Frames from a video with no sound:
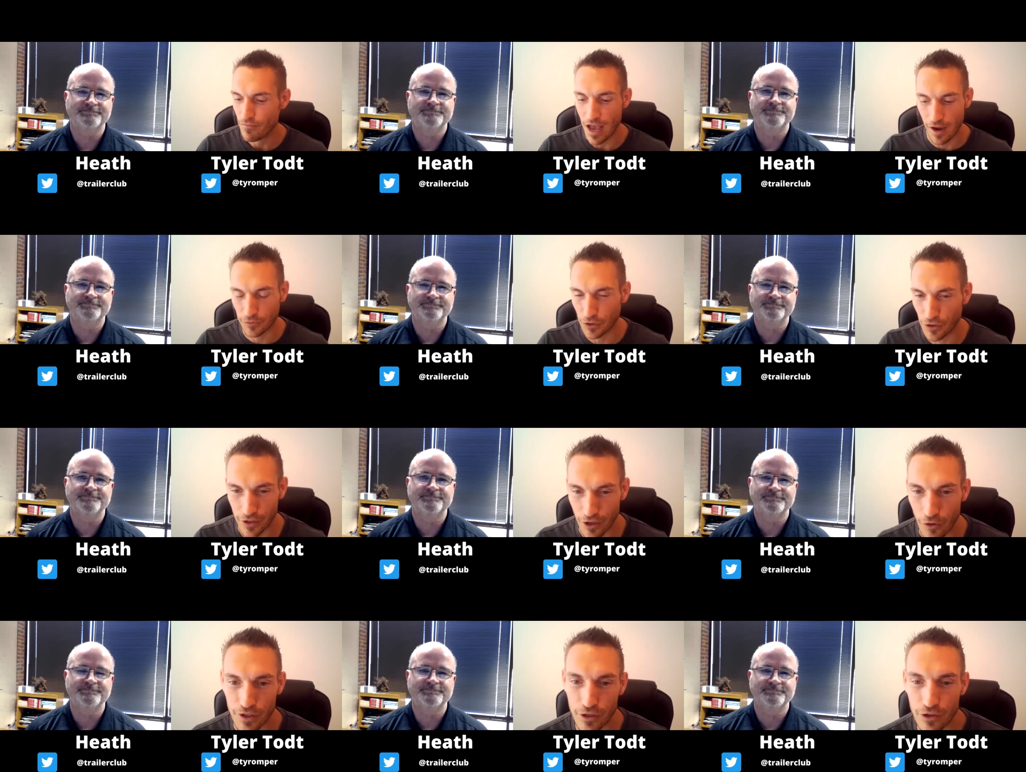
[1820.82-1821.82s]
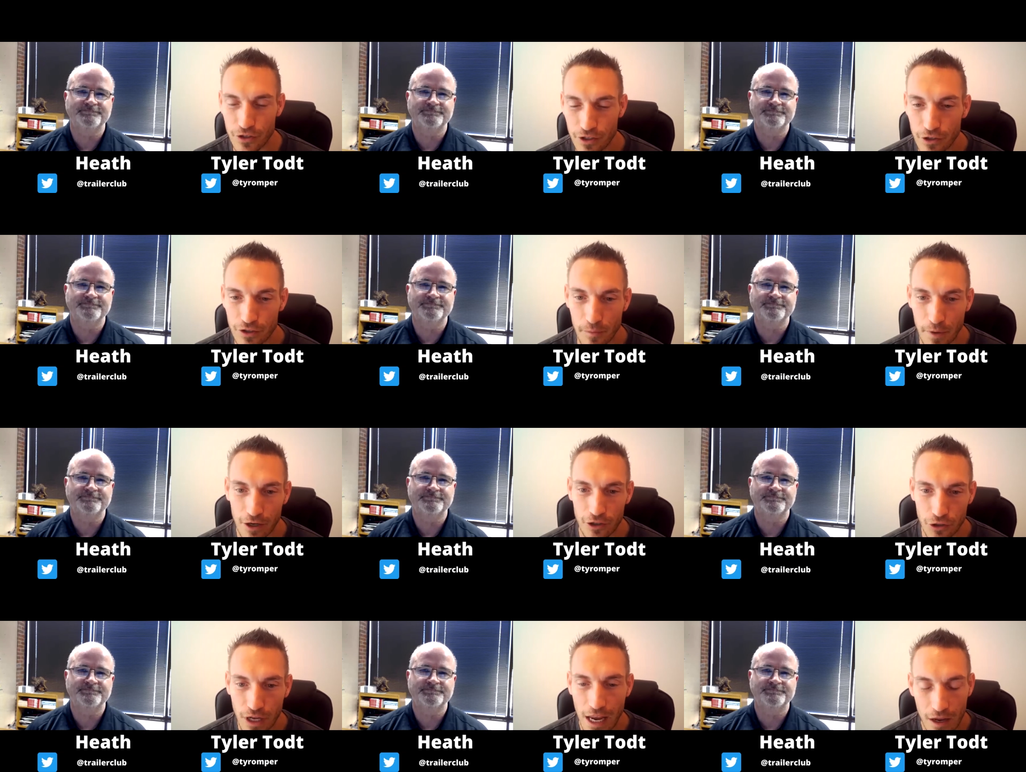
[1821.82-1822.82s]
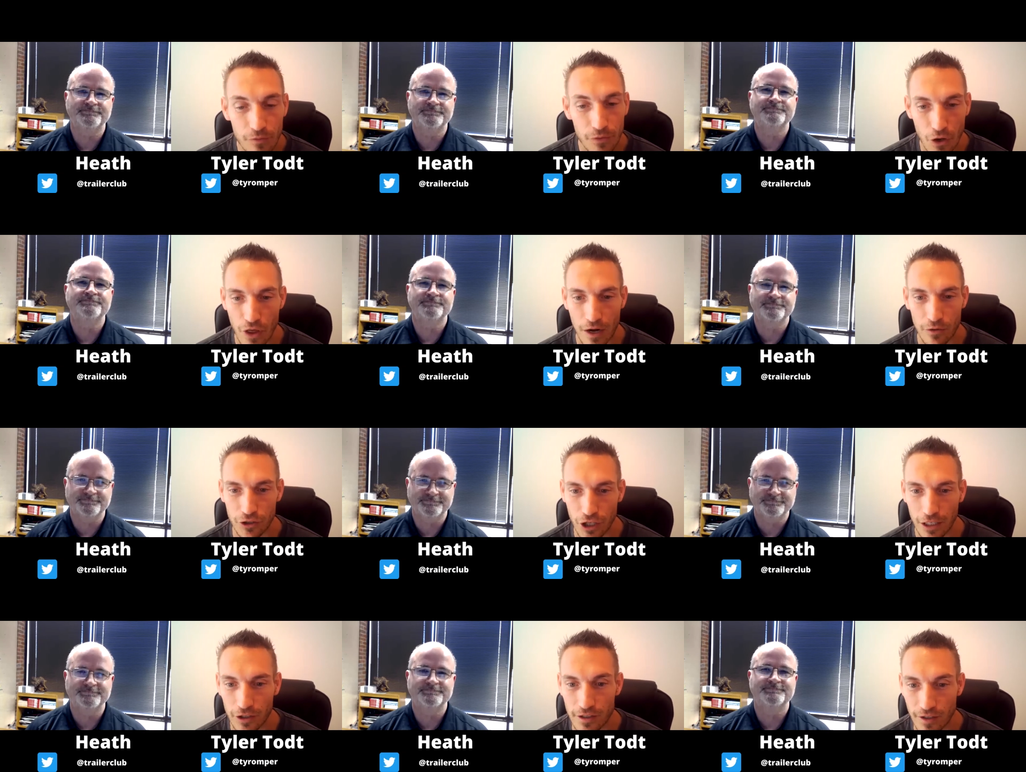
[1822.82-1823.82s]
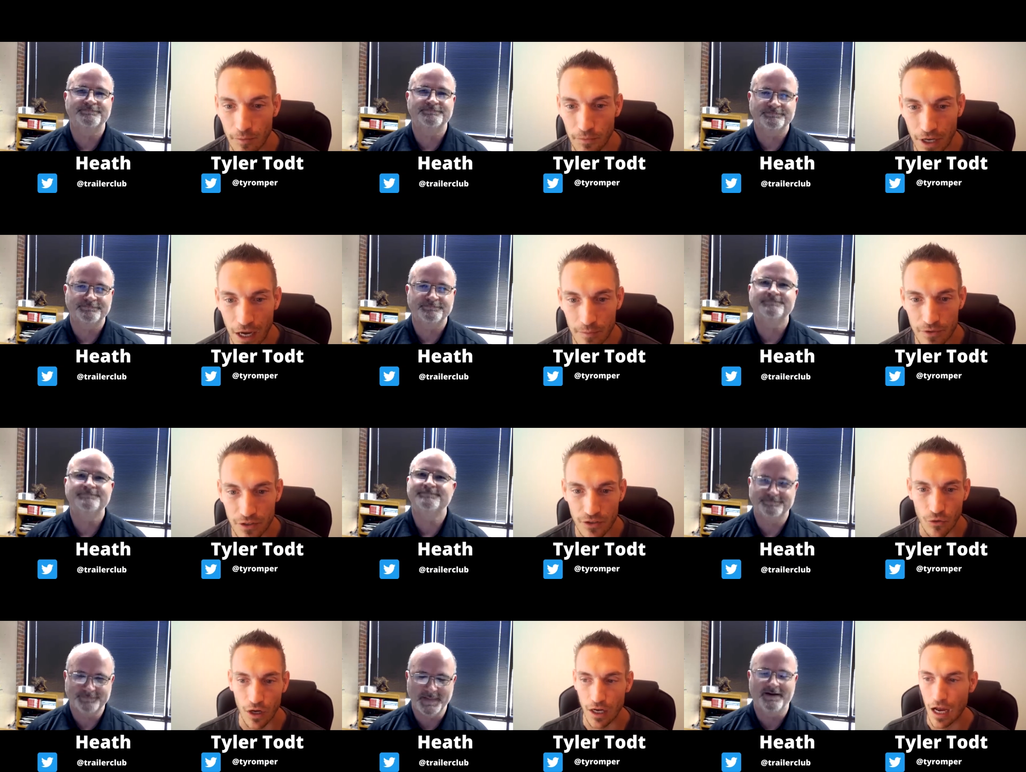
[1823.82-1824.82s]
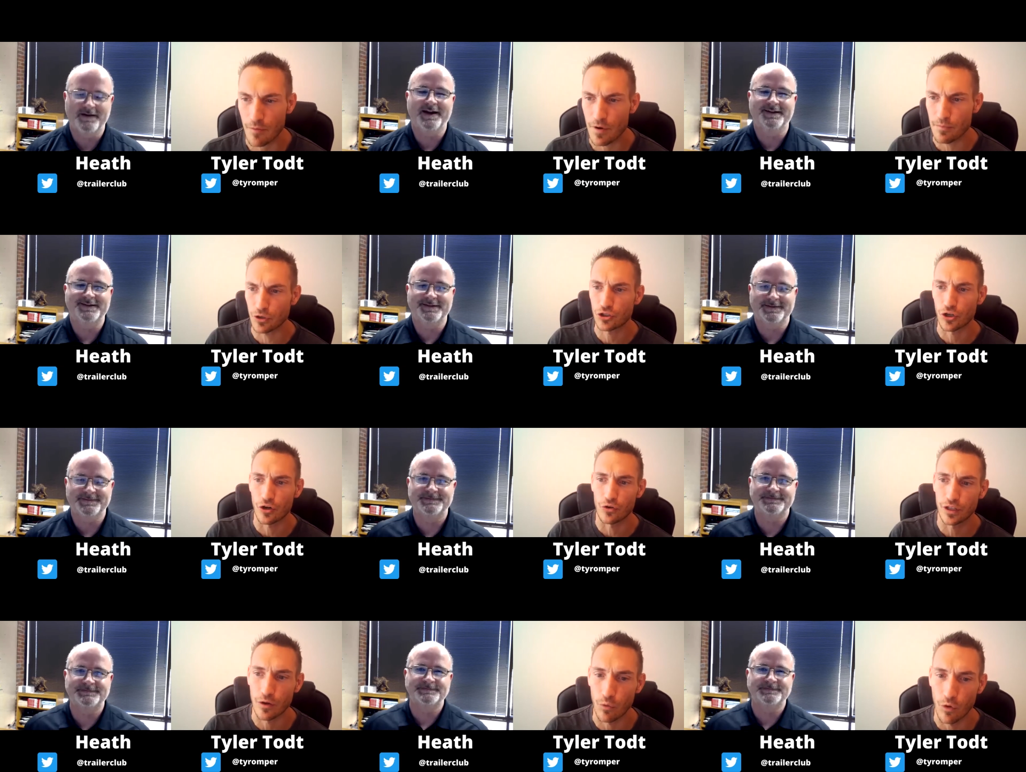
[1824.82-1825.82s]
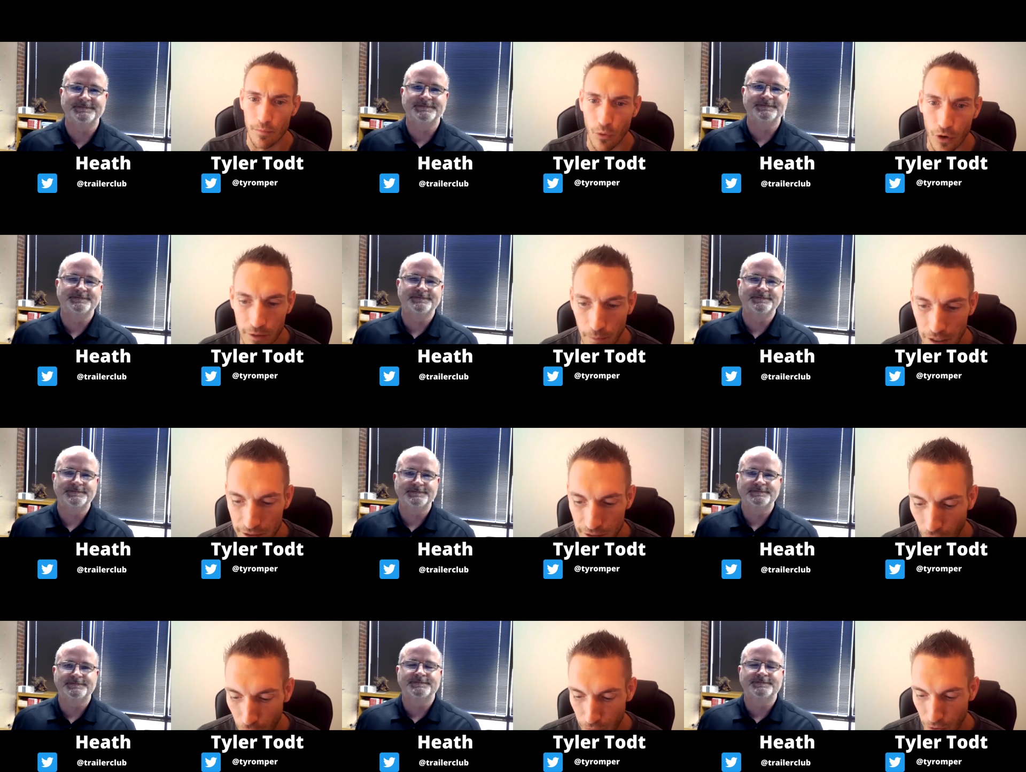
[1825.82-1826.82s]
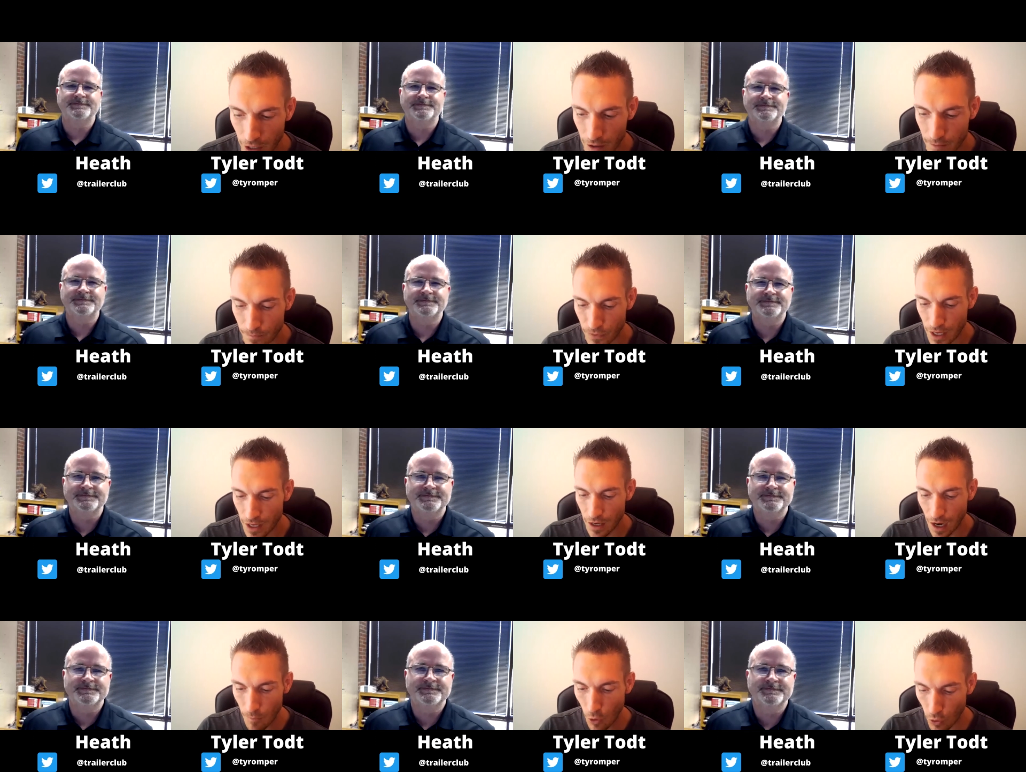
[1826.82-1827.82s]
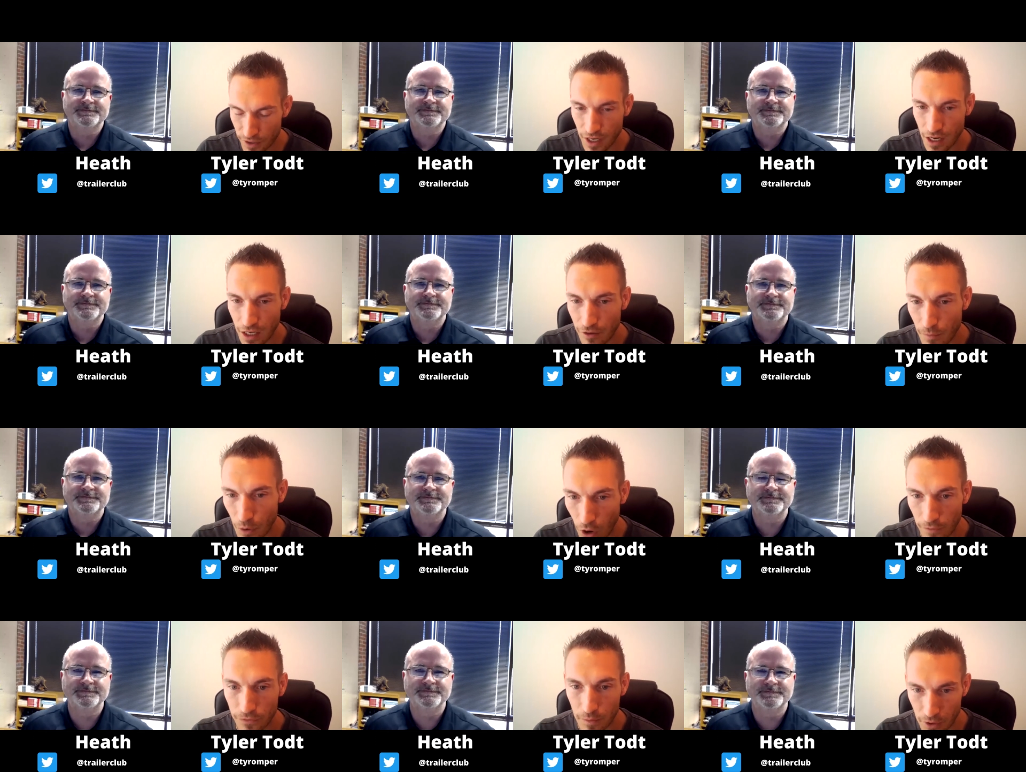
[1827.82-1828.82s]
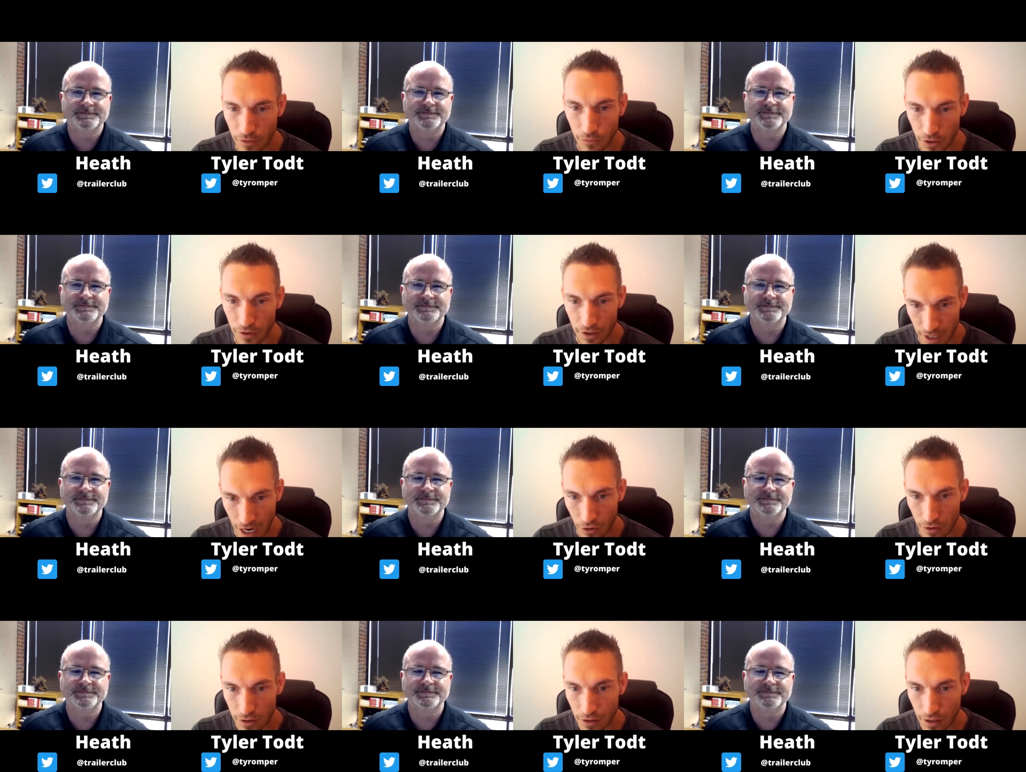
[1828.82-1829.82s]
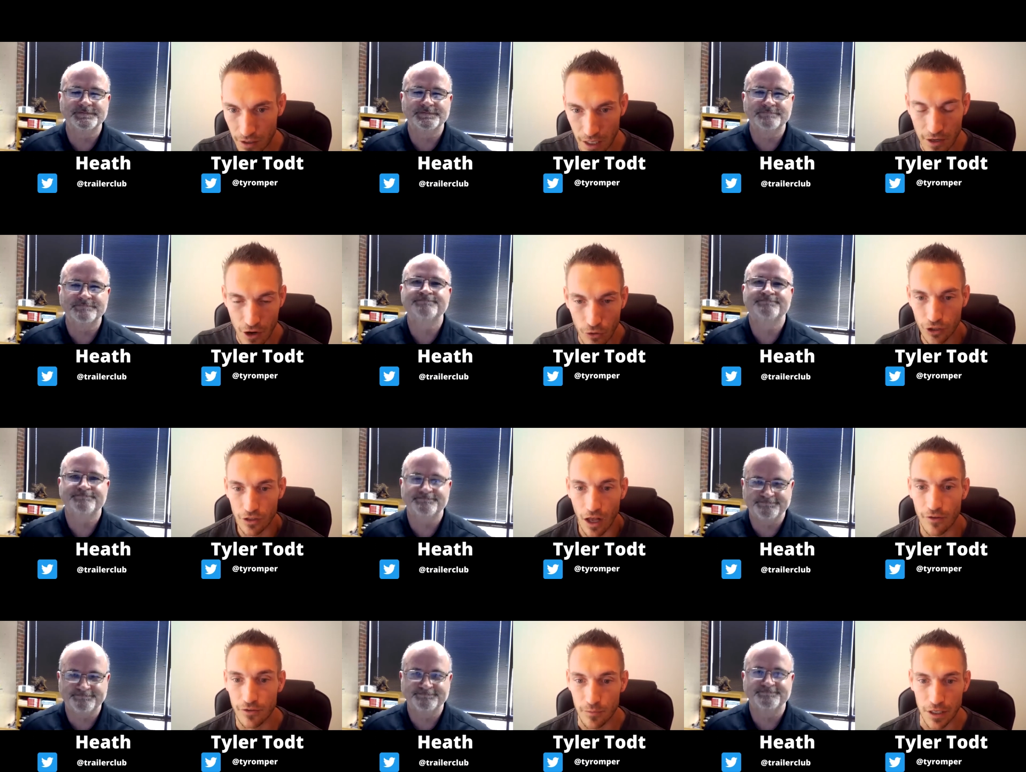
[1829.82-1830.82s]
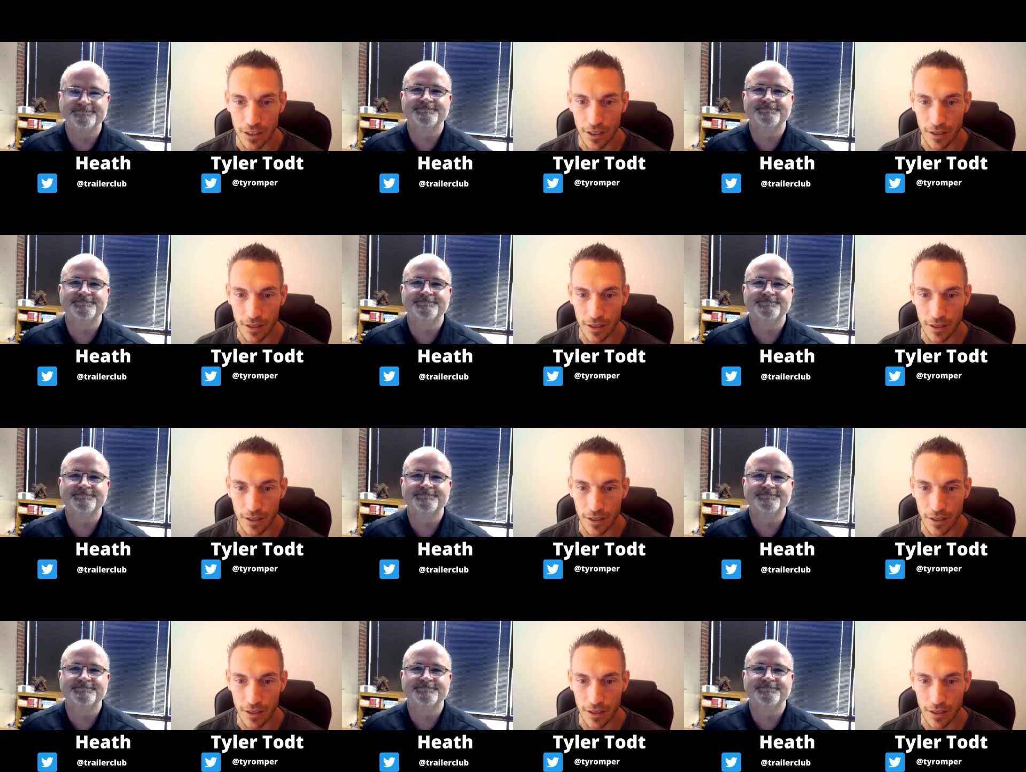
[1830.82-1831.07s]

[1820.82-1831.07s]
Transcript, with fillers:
Speaker 1: after you know years and years of marriage you can feel that rejection sometimes and so oh, yeah. i remember journaling at one point to myself um, i'm always going to give my wife the benefit of the doubt because i know she loves me